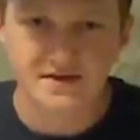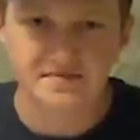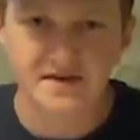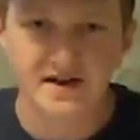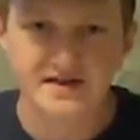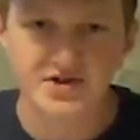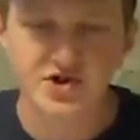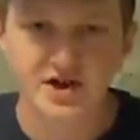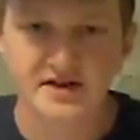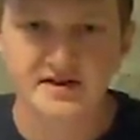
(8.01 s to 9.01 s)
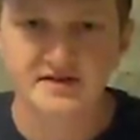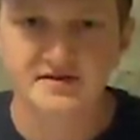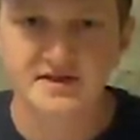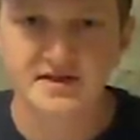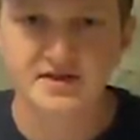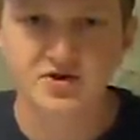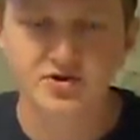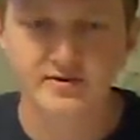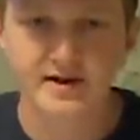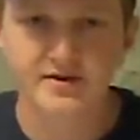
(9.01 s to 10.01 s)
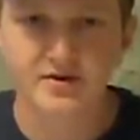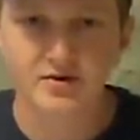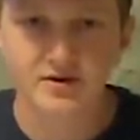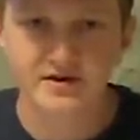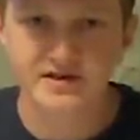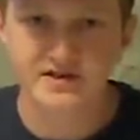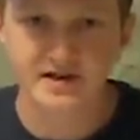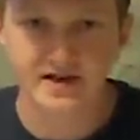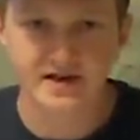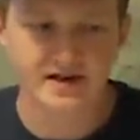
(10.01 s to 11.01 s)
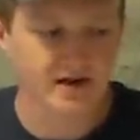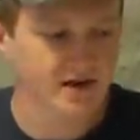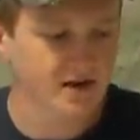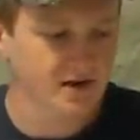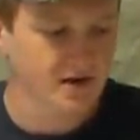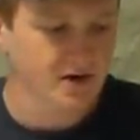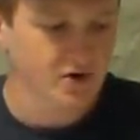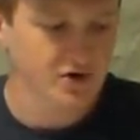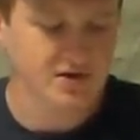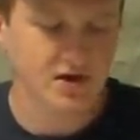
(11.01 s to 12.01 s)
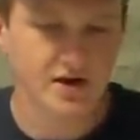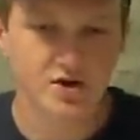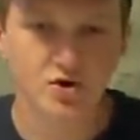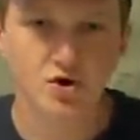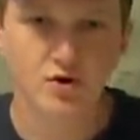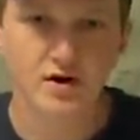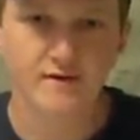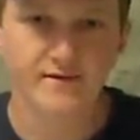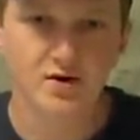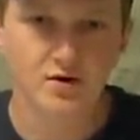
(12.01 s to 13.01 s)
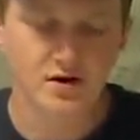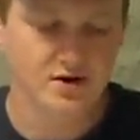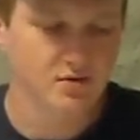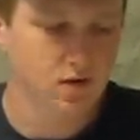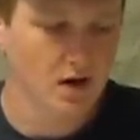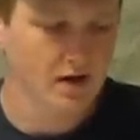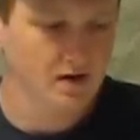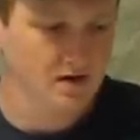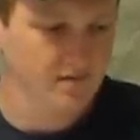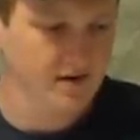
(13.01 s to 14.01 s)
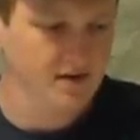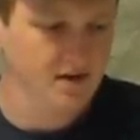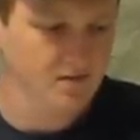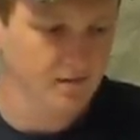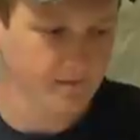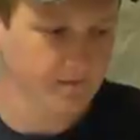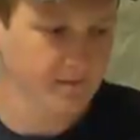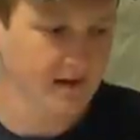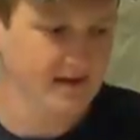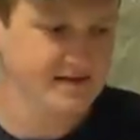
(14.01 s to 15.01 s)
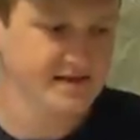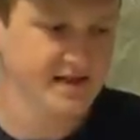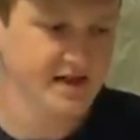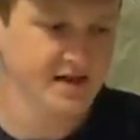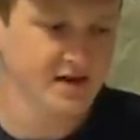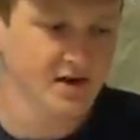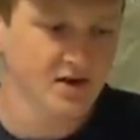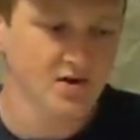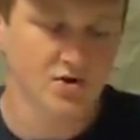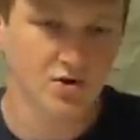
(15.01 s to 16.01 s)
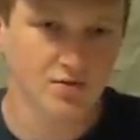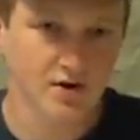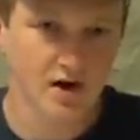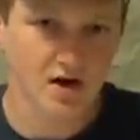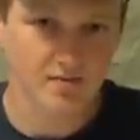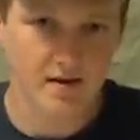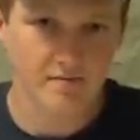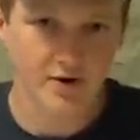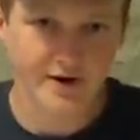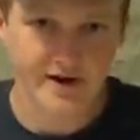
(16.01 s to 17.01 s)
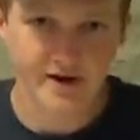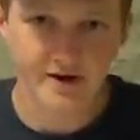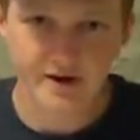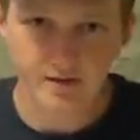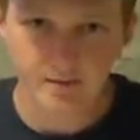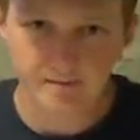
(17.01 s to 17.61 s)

up guys, it's Shane here with Seek and Destroy Outdoors and uh, just thought I'd do a quick review on a new product I picked up. It's the Lumenok by Burt Coyote.